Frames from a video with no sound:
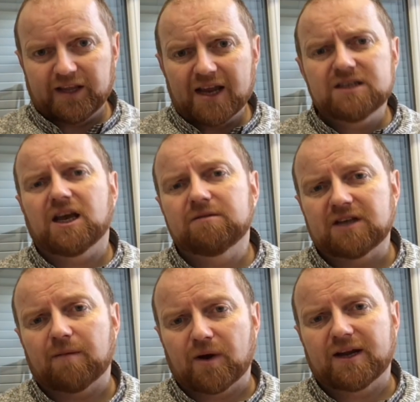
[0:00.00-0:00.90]
the enzymes
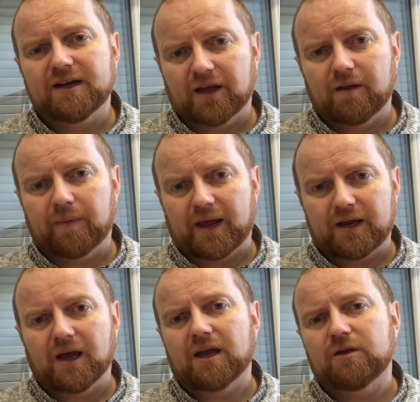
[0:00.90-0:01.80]
start breaking down the
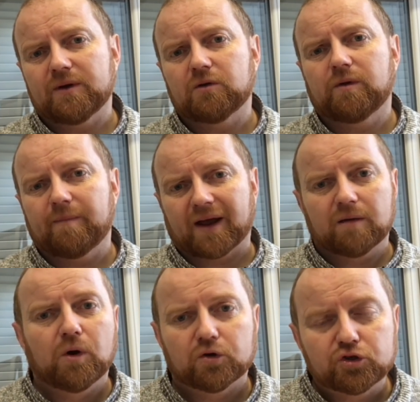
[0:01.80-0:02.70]
bait and you end up with a bag
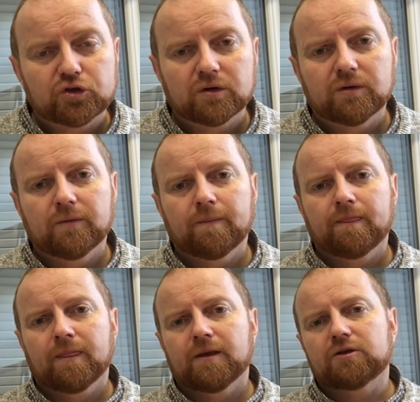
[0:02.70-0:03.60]
of mush.
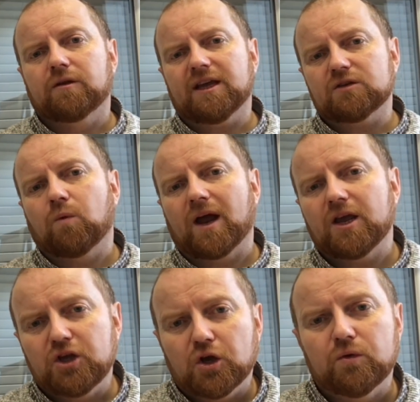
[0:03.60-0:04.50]
So that's why I
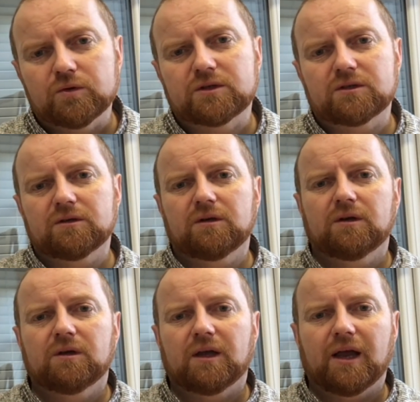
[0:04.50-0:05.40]
use
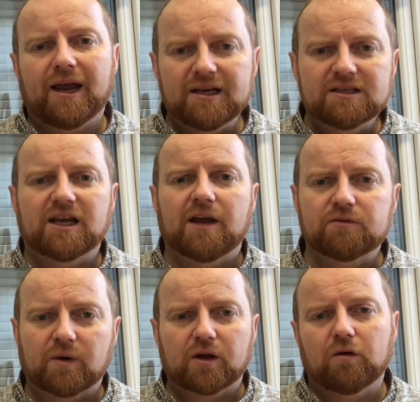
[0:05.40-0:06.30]

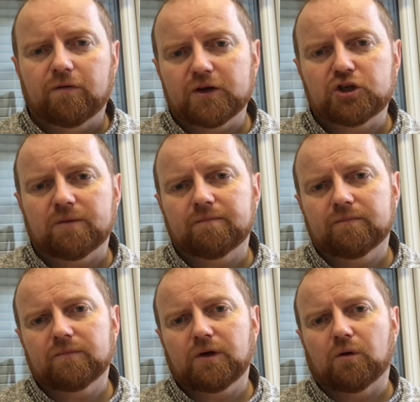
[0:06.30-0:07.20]
enzymes when I go fishing,
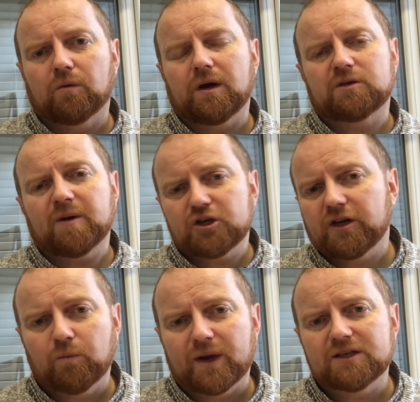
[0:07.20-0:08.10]
you know,
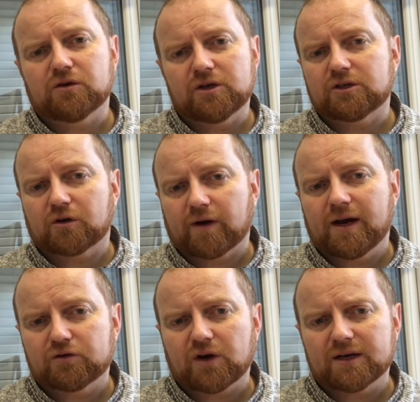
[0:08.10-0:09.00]
especially in winter. It's a
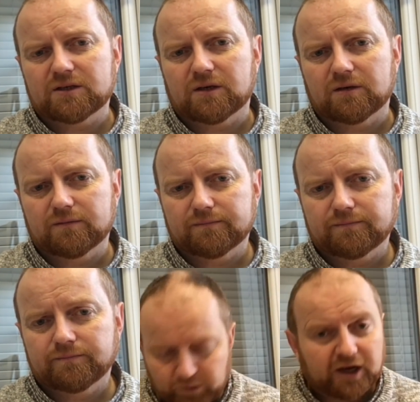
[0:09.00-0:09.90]
great attractor.
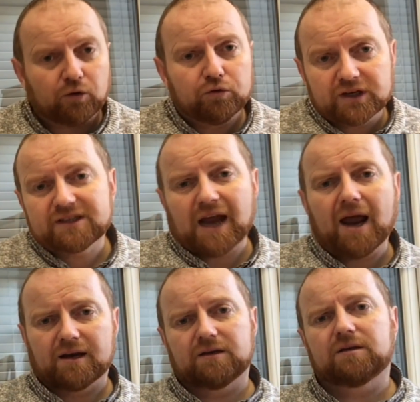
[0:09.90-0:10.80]
So you can
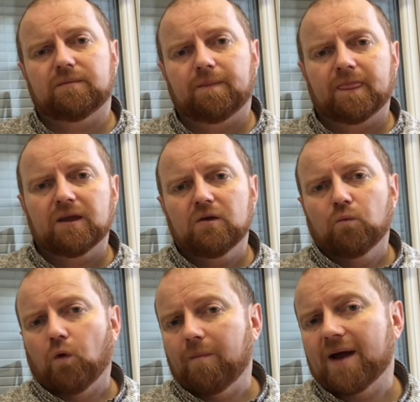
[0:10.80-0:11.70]
understand
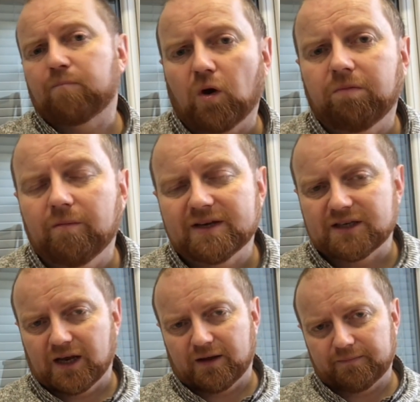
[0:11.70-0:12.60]
what my problem
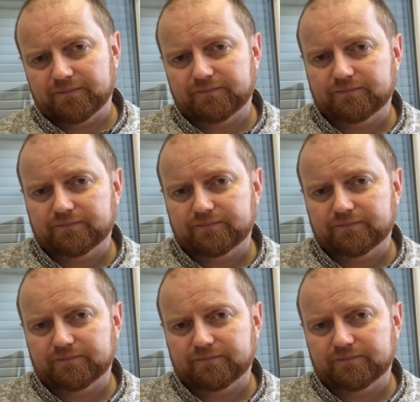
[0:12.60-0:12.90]
is there.